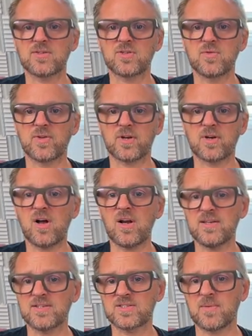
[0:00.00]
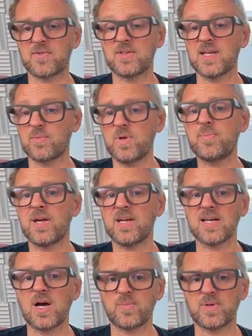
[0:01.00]
So the color is something that we
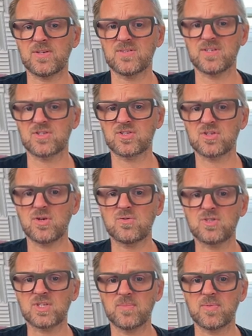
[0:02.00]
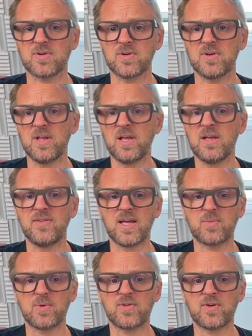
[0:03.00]
picked out because it's so typical
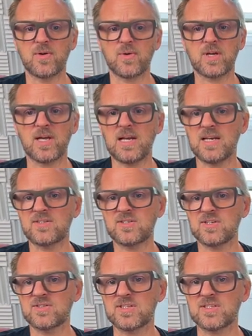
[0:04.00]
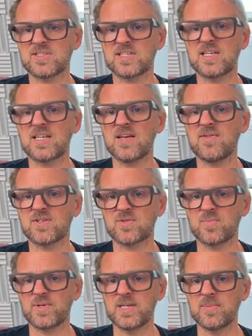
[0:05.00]
that we thought, okay, let's just instead give it
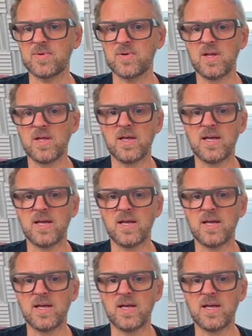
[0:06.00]
to people